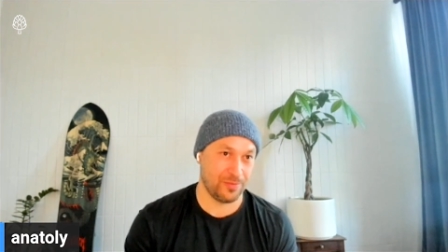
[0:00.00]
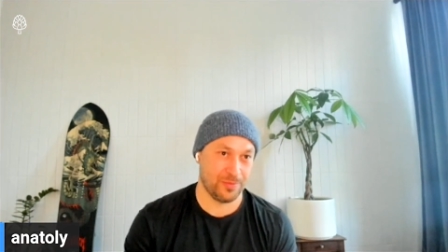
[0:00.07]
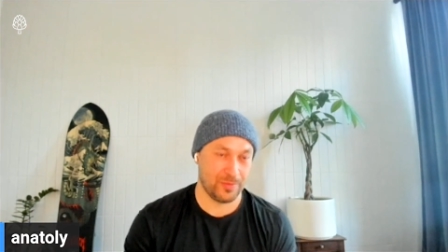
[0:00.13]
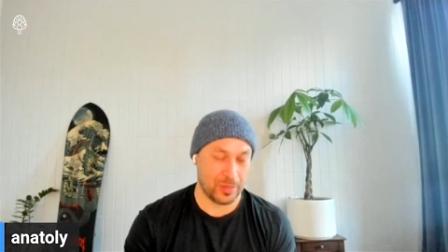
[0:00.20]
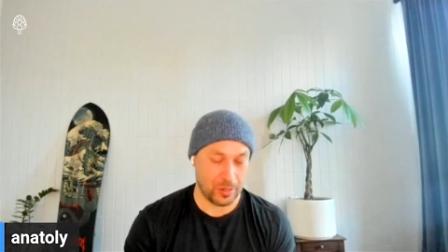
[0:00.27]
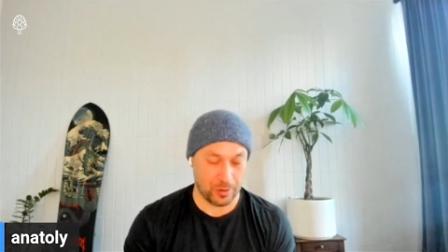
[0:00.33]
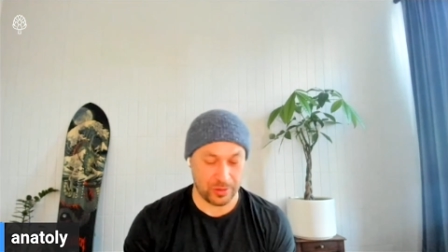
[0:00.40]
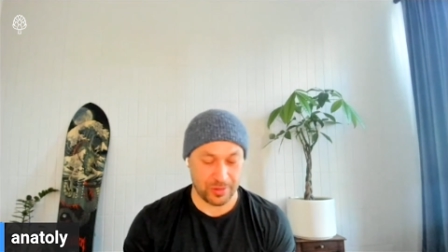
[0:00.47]

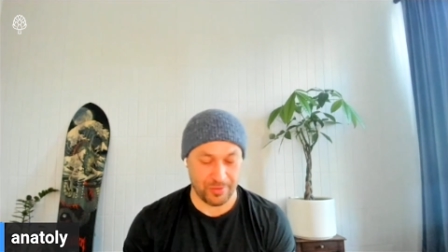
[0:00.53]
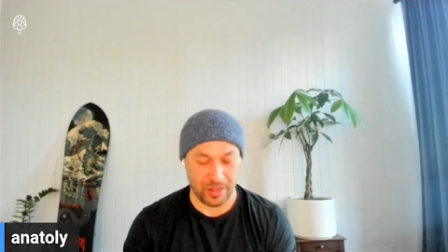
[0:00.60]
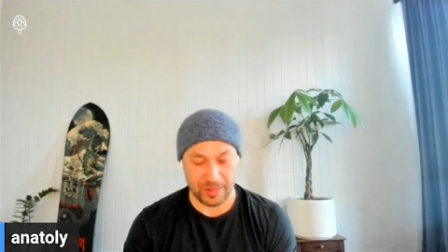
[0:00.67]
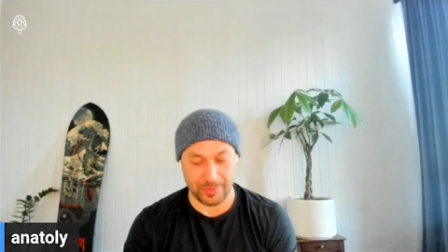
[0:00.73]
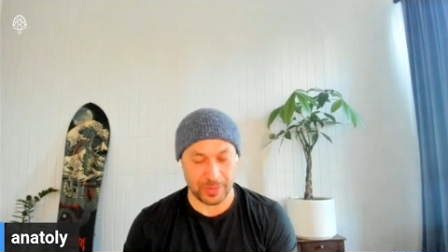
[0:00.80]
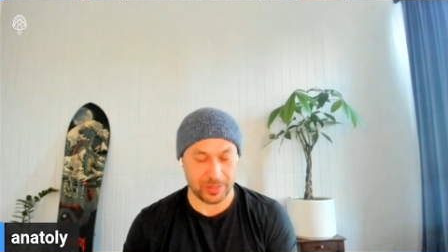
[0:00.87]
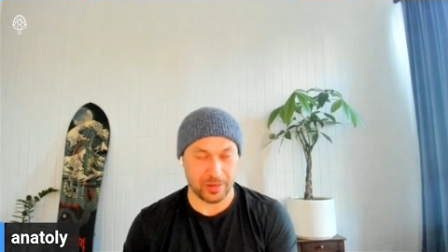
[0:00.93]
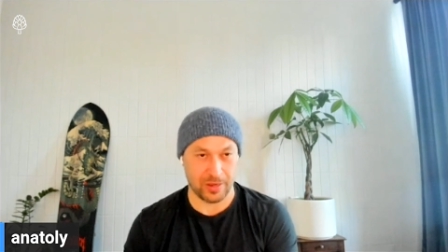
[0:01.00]

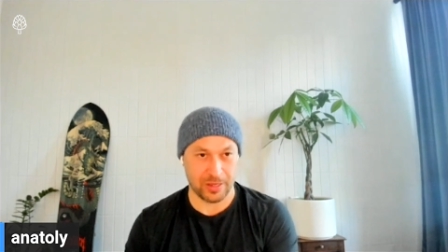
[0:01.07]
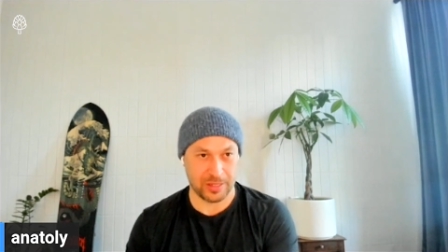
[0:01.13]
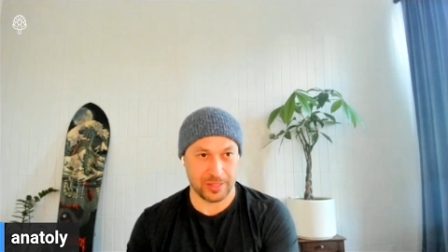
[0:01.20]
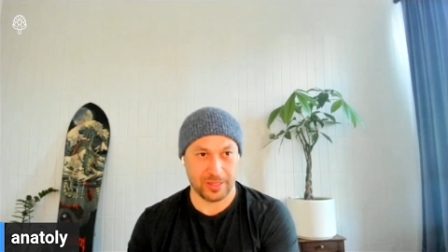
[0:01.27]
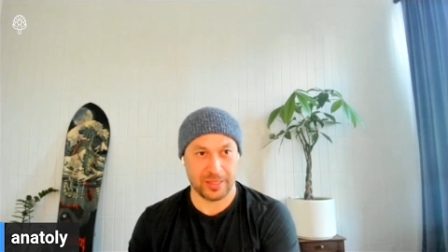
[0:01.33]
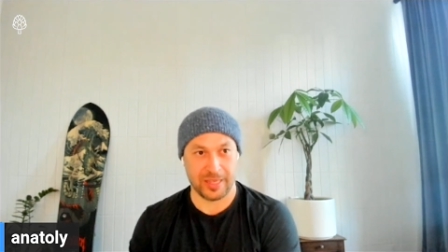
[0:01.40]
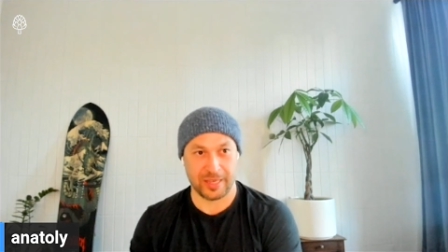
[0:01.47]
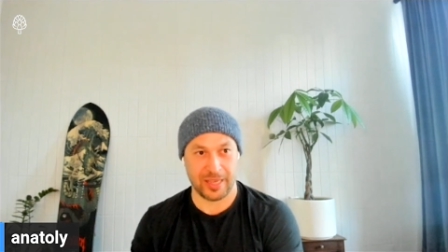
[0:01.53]
development cost
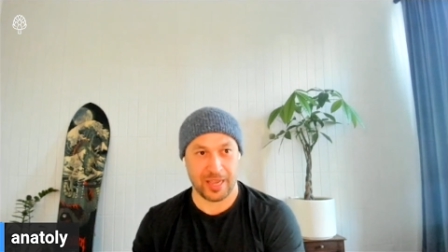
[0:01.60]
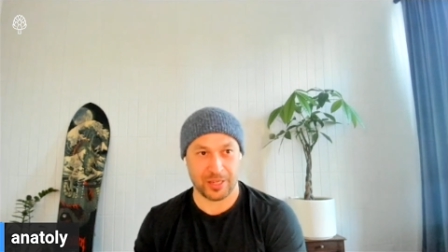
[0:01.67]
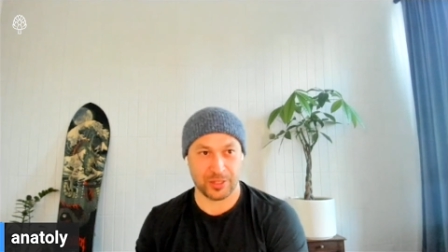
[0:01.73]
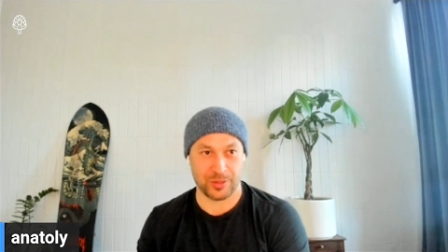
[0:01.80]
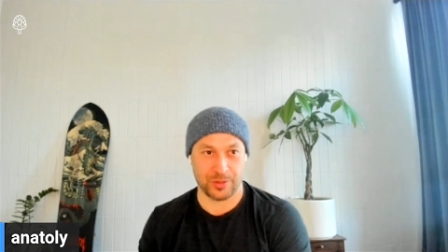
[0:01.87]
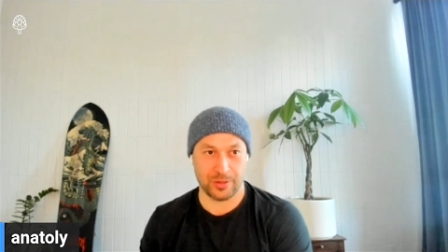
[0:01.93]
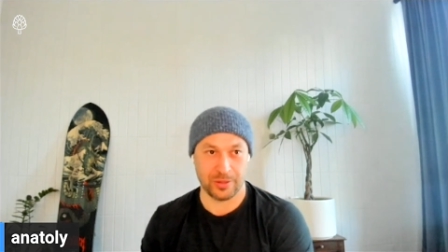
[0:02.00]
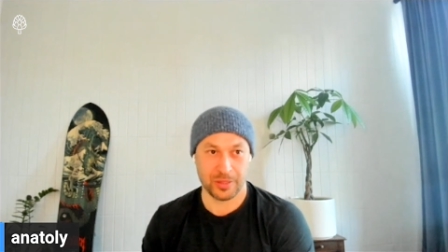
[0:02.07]
and like
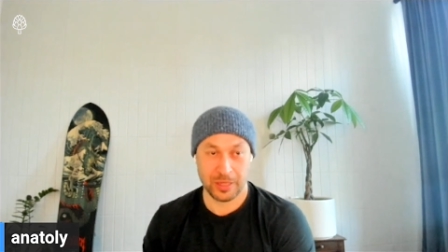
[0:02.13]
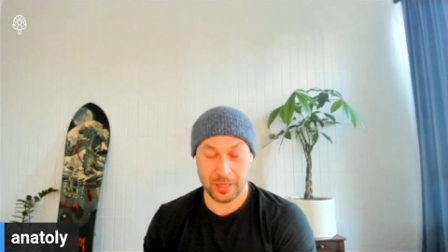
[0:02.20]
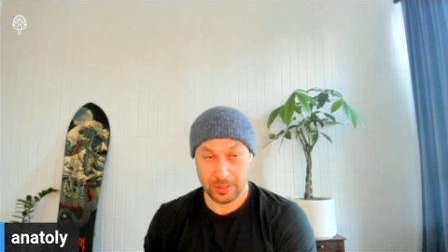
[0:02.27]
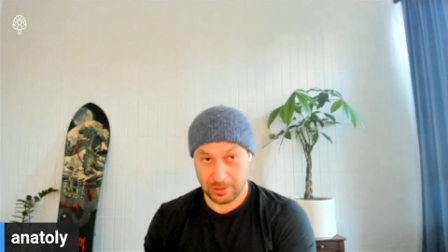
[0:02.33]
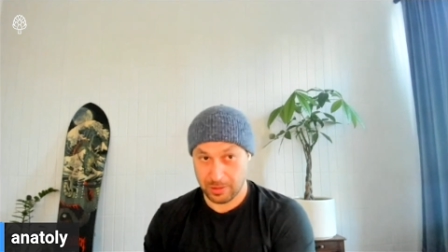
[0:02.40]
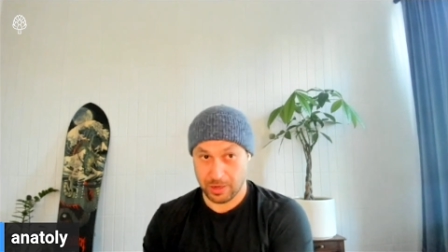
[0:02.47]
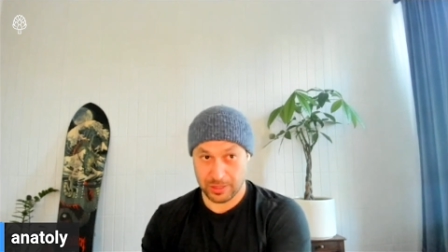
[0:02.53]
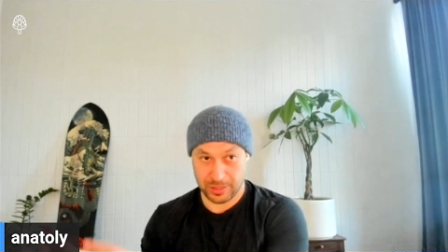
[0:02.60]
actual
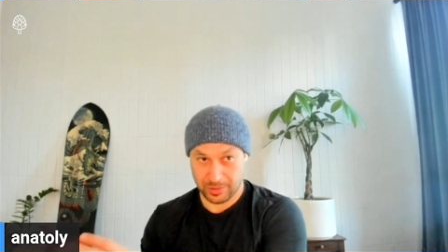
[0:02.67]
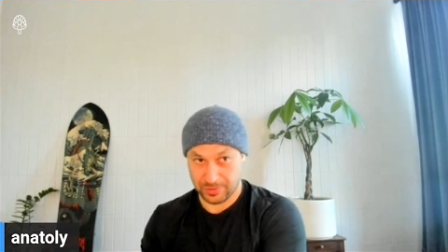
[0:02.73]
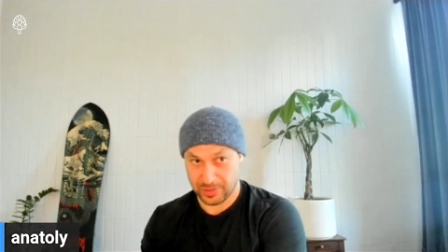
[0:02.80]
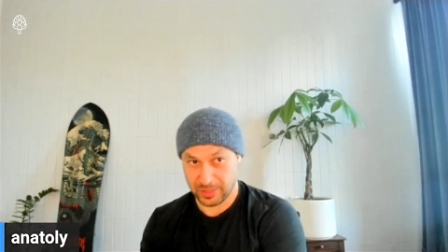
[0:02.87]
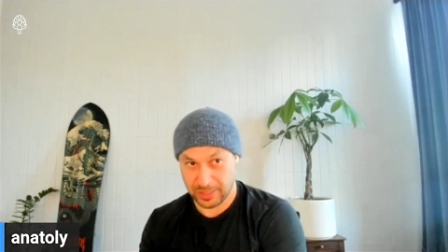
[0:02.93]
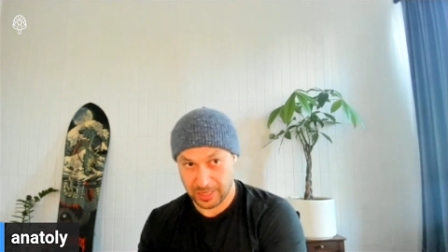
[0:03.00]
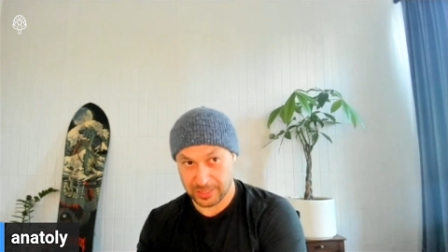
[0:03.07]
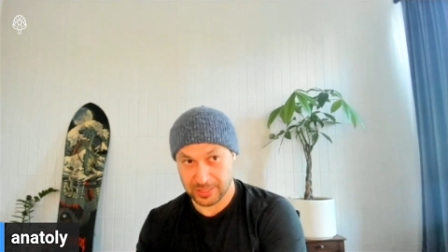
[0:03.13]
cost of
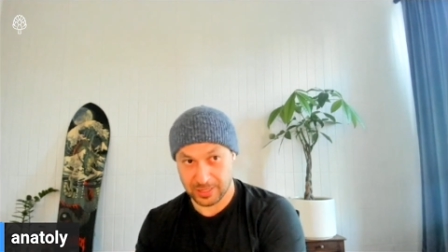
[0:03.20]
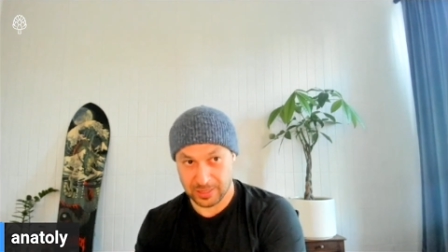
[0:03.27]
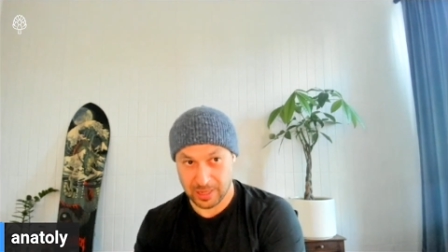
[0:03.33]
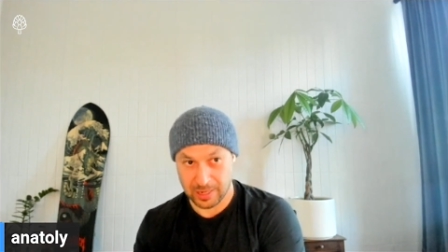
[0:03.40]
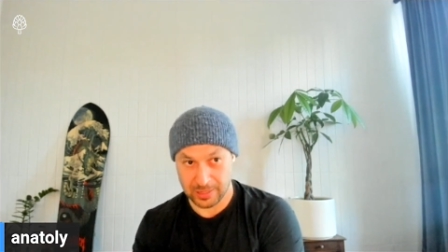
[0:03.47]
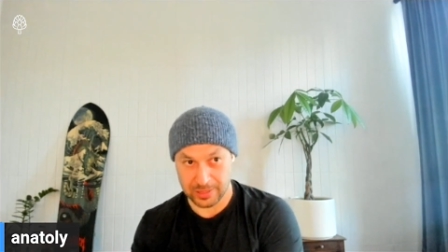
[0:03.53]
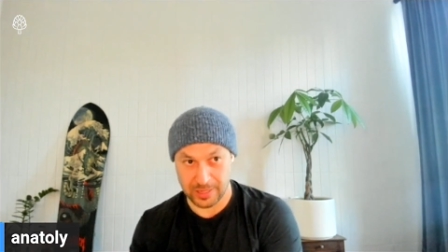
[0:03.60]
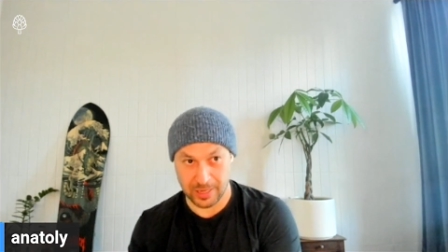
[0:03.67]
syncing
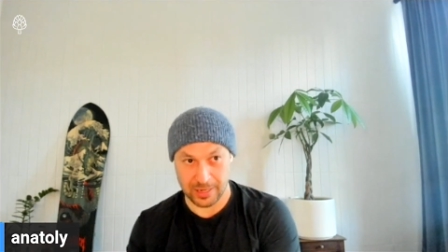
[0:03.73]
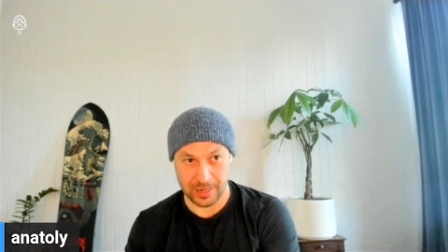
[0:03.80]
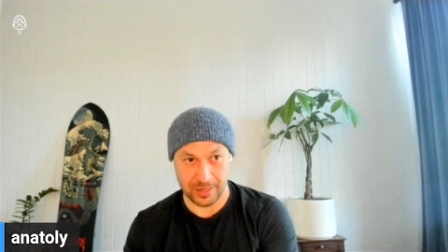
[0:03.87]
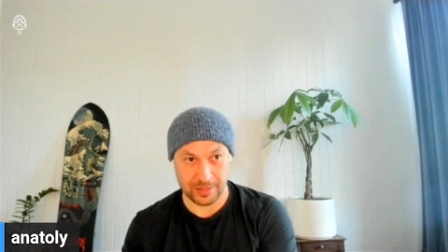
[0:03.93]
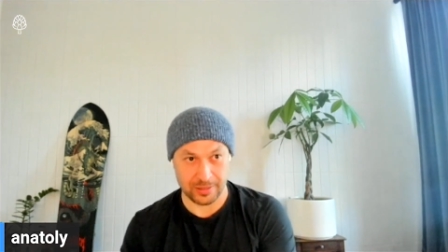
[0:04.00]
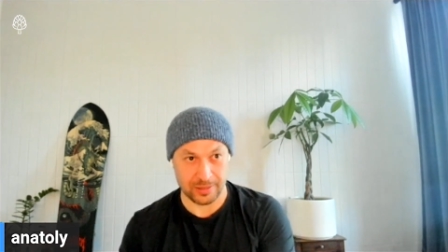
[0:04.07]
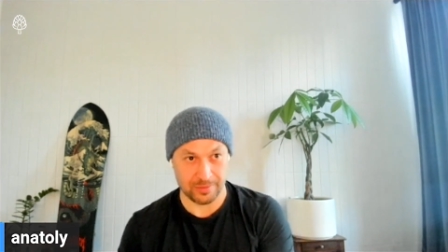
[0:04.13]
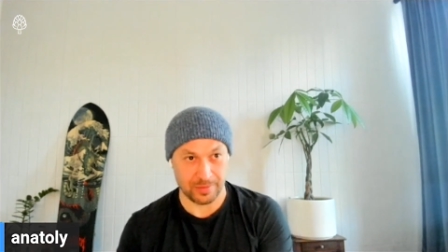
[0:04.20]
Solana data
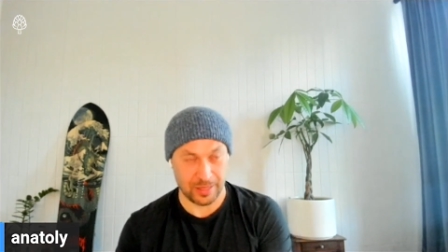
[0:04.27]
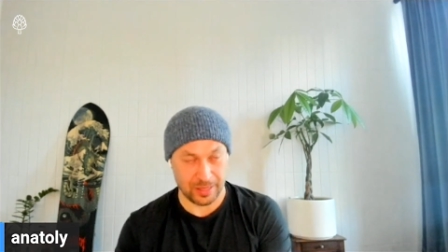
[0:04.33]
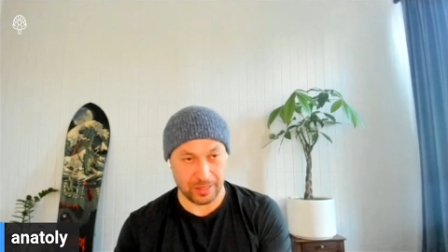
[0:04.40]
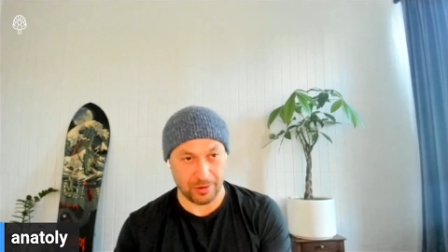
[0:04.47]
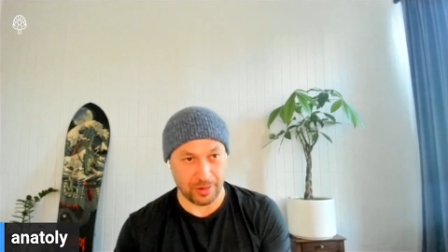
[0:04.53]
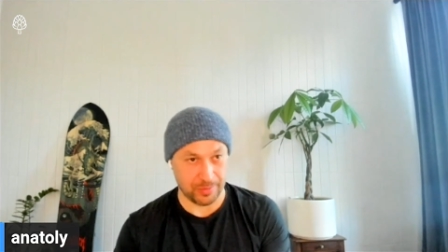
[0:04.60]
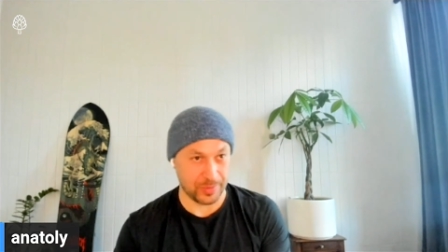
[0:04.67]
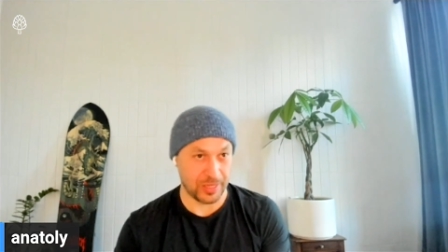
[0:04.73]
and the
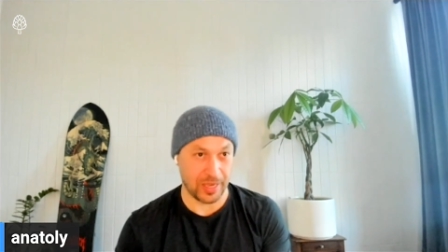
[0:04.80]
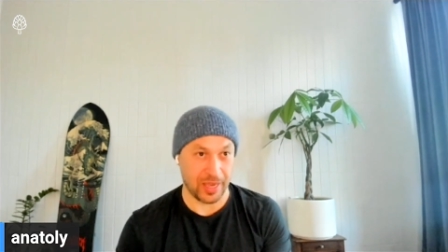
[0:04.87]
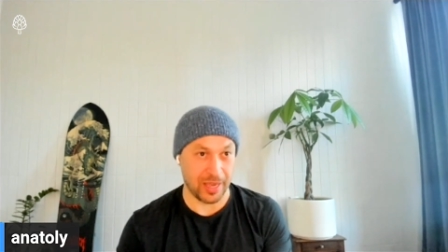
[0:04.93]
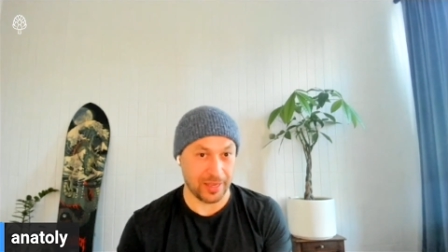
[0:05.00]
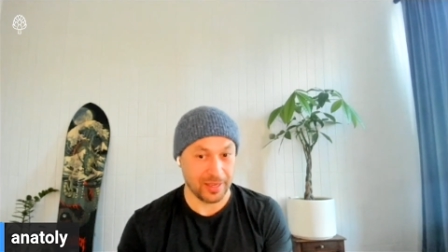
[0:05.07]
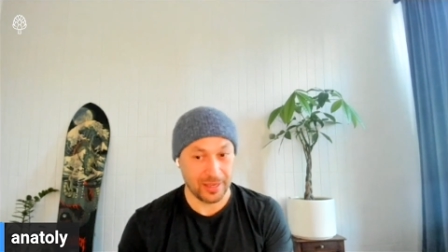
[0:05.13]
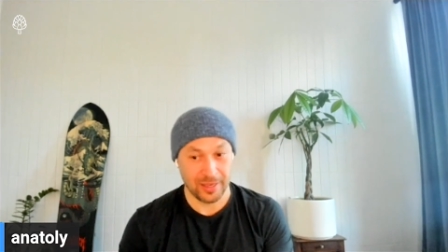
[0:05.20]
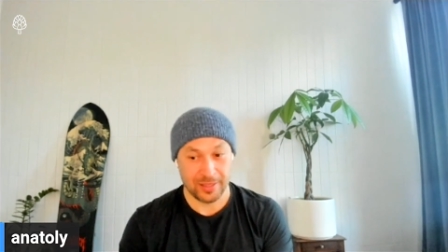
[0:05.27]
Ethereum
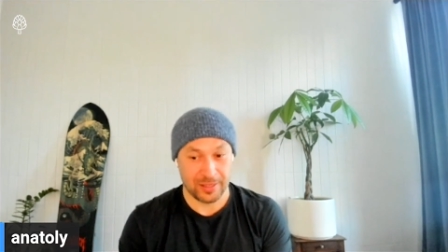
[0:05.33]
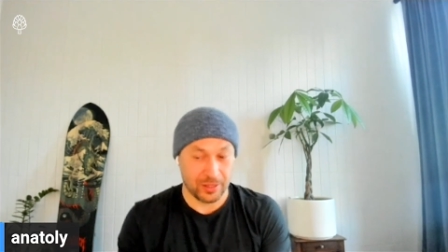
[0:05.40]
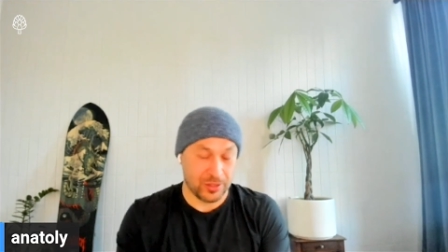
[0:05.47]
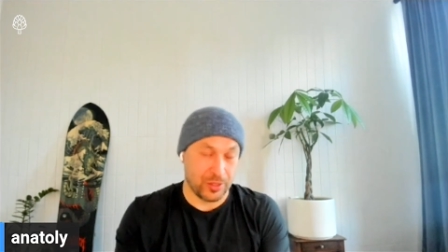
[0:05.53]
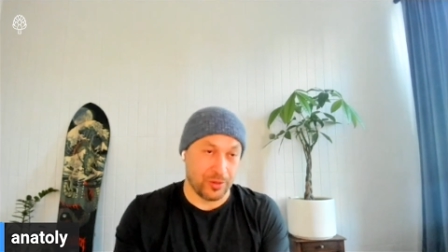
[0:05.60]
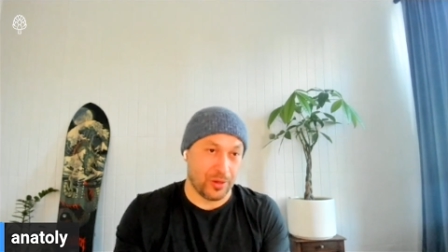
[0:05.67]
TA, they'll do